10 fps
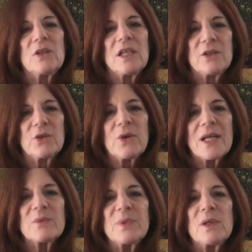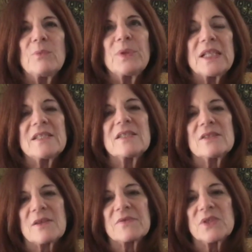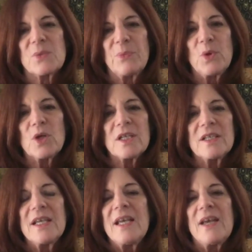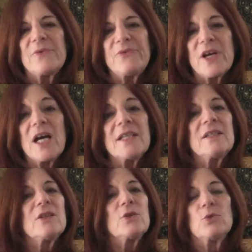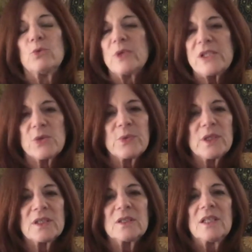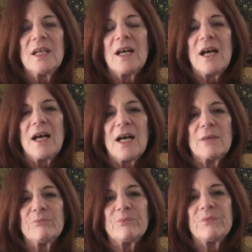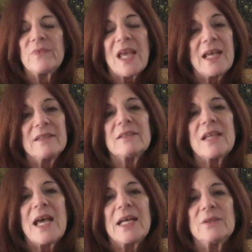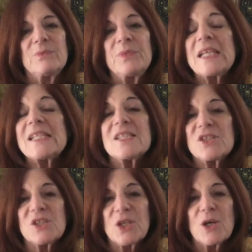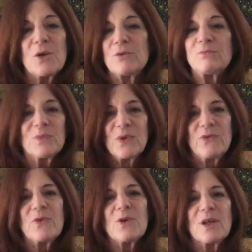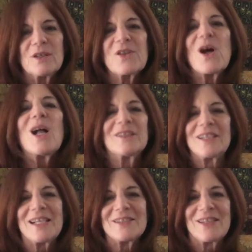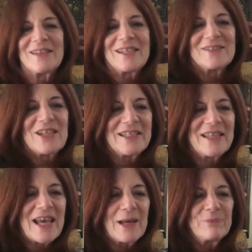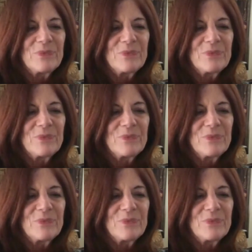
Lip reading: incredible places of support, fun, ritual, and places to go for the holidays and things like that.